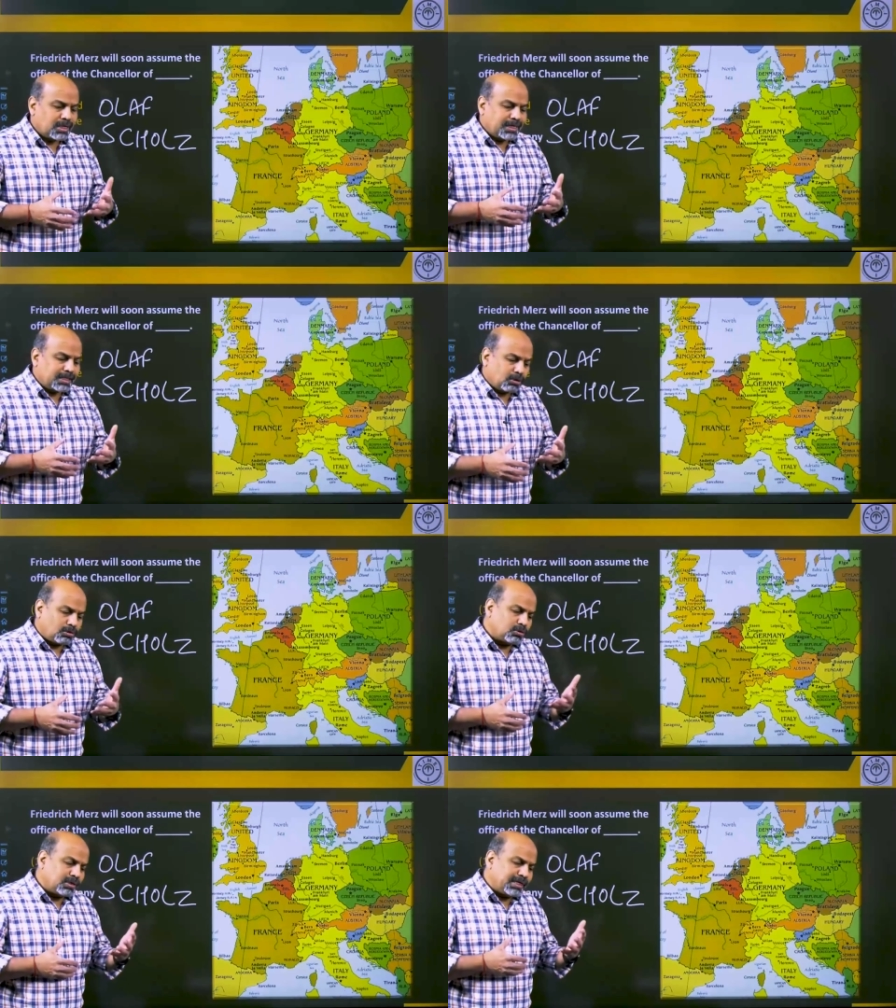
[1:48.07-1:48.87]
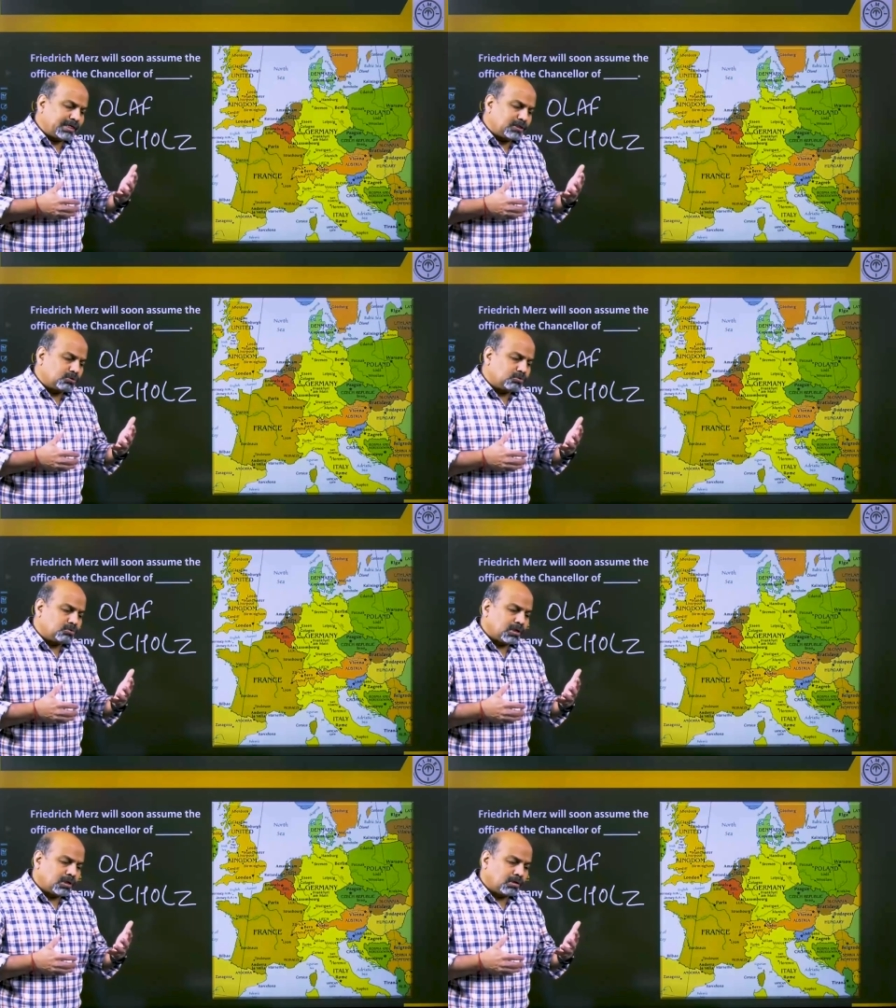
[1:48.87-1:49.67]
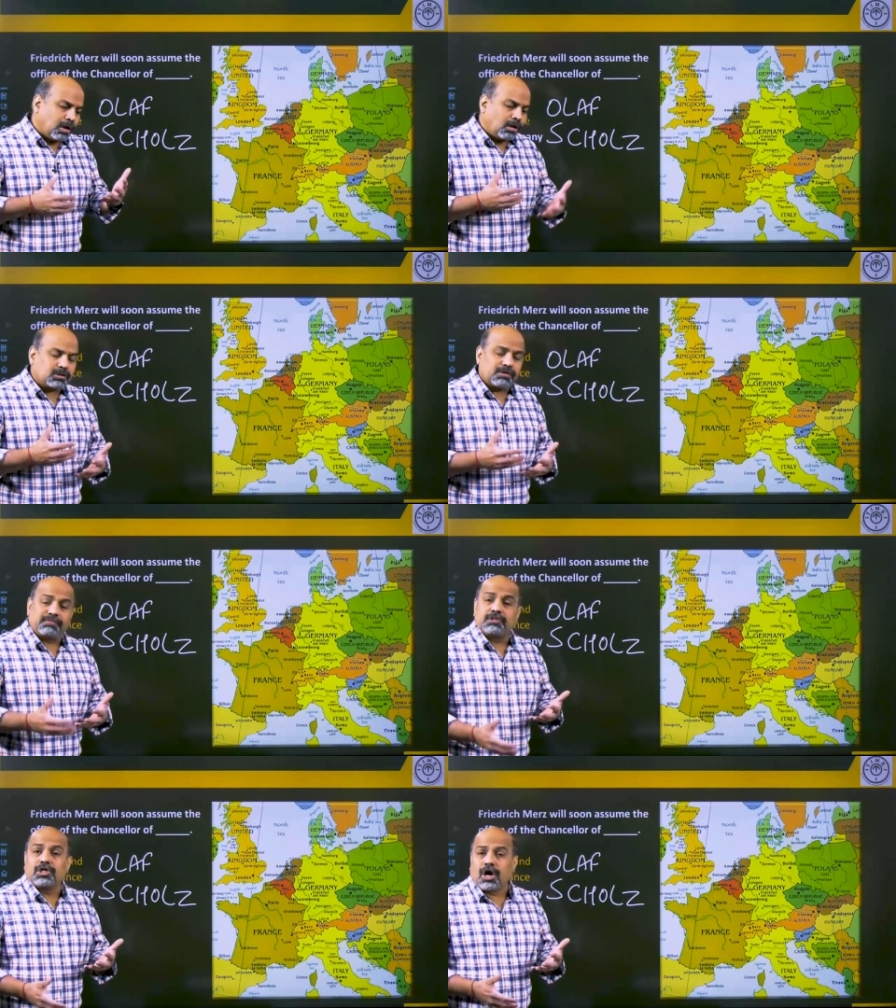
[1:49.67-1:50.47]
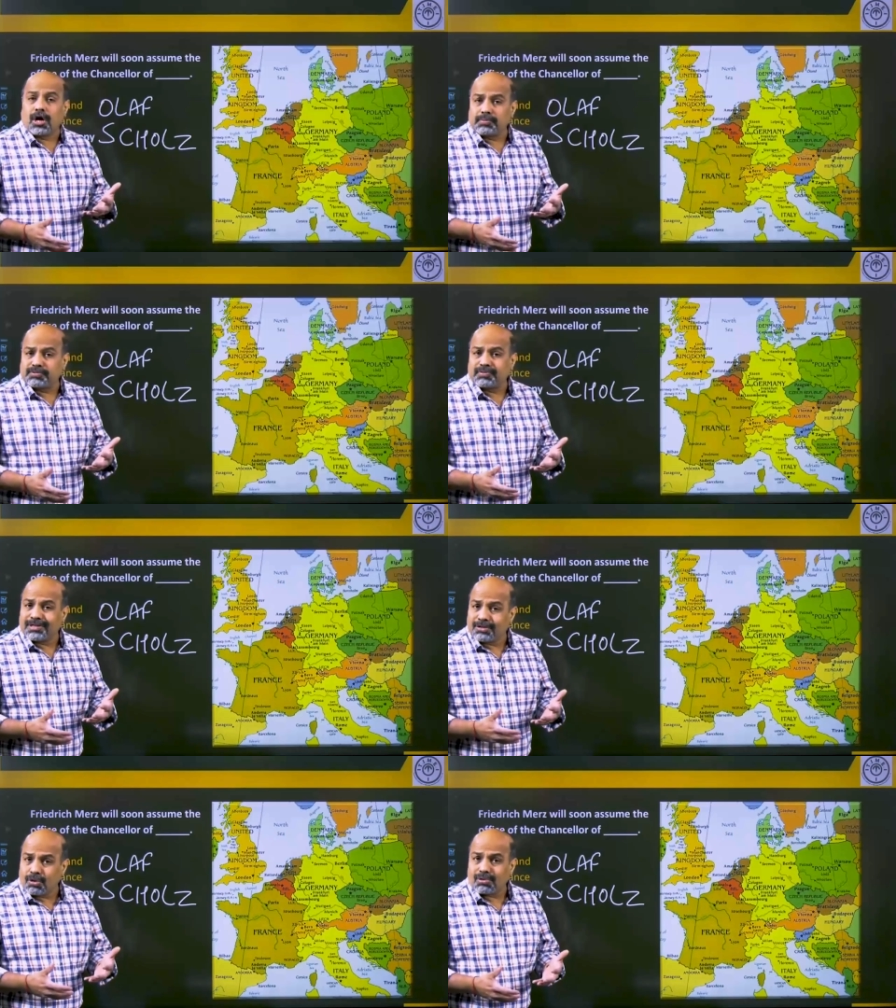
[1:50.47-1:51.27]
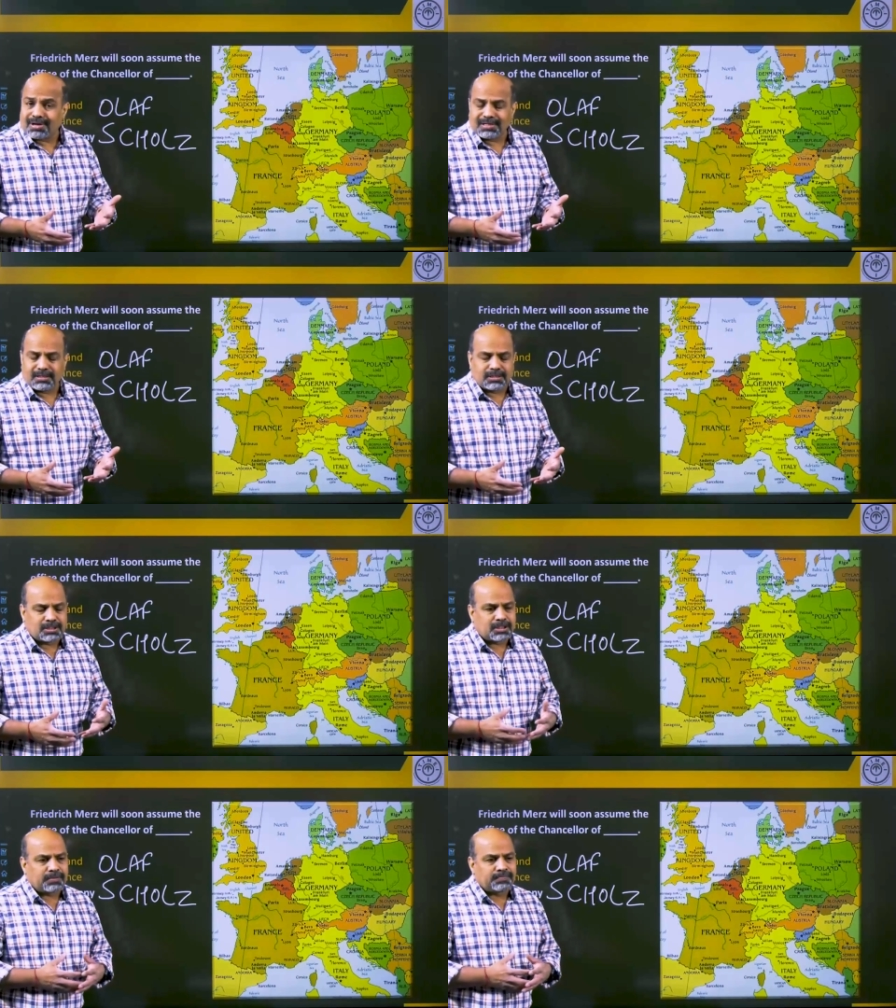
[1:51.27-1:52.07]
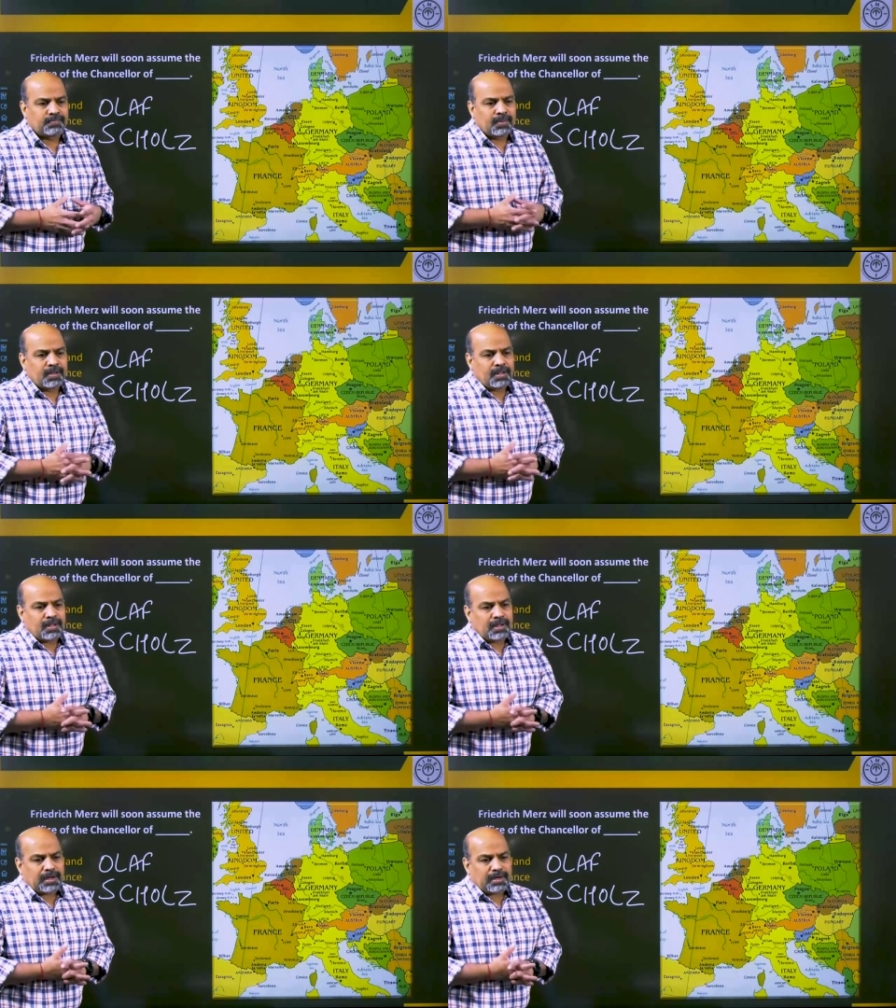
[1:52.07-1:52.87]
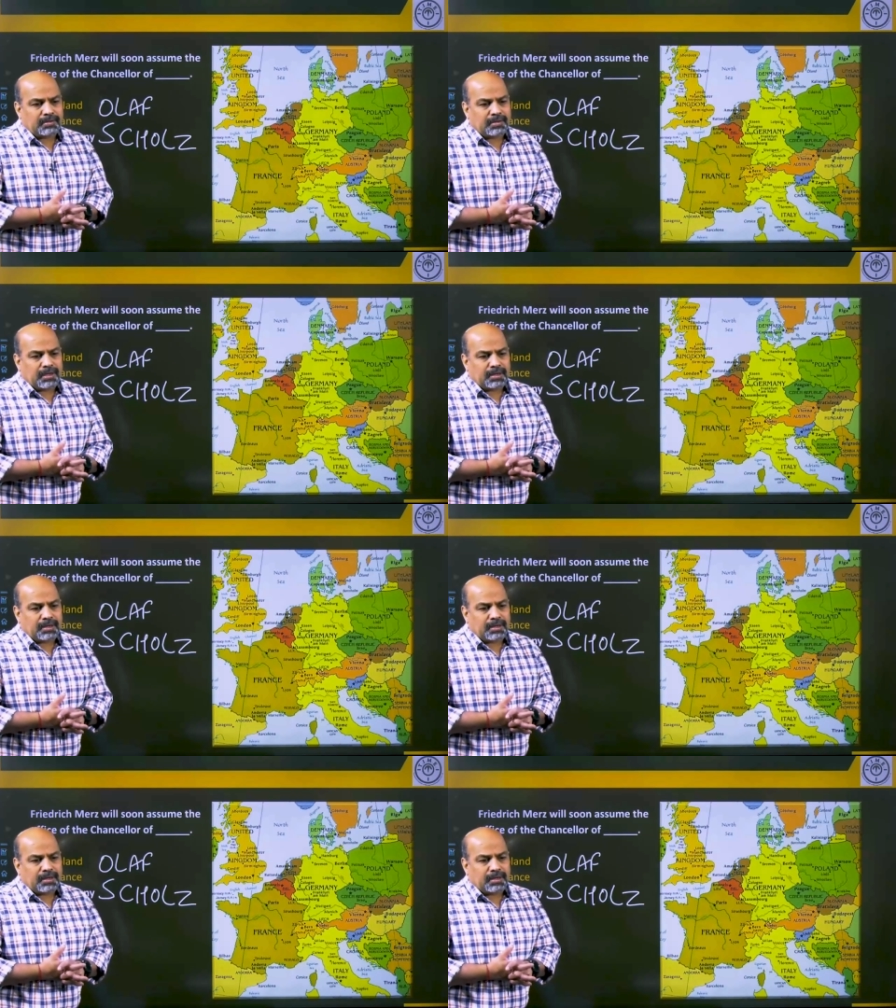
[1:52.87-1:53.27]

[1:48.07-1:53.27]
It's also leading to a loss of jobs for the locals, and